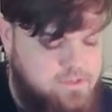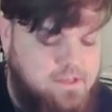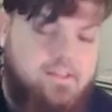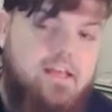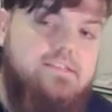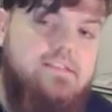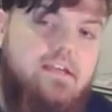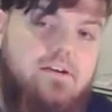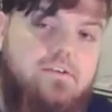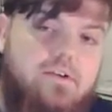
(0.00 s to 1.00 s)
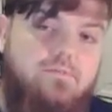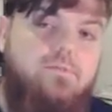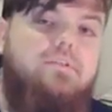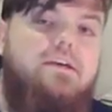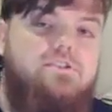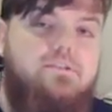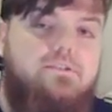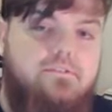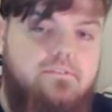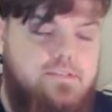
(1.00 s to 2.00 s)
in that scale in relation
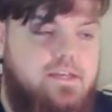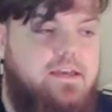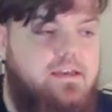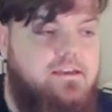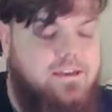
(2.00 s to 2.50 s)
to A,